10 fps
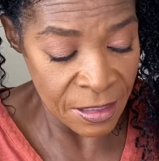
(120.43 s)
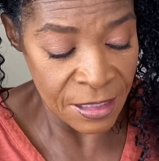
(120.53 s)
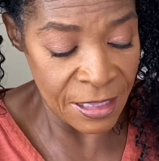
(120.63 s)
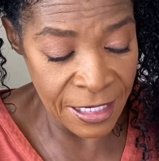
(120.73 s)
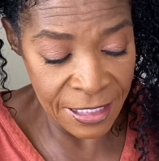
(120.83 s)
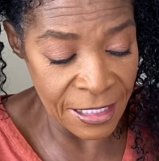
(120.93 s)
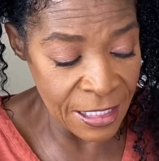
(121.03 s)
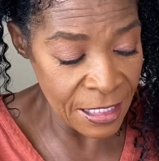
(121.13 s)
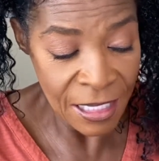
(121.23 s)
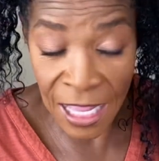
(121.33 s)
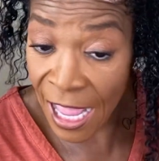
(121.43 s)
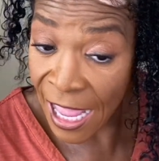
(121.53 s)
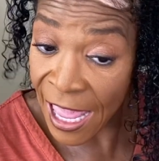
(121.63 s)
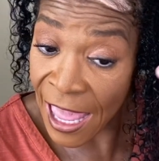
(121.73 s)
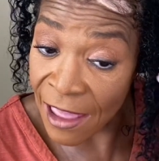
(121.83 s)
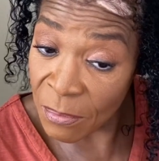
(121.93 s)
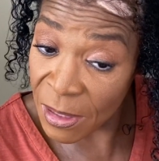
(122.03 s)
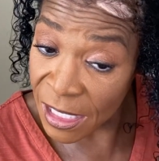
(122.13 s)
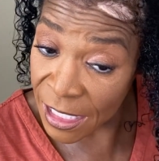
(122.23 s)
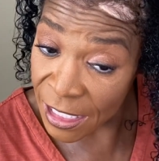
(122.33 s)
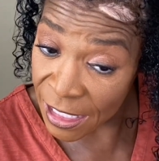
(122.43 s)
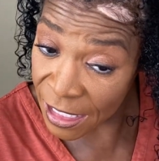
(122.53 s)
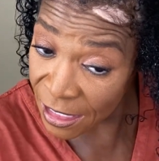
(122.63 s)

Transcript: lately I have been getting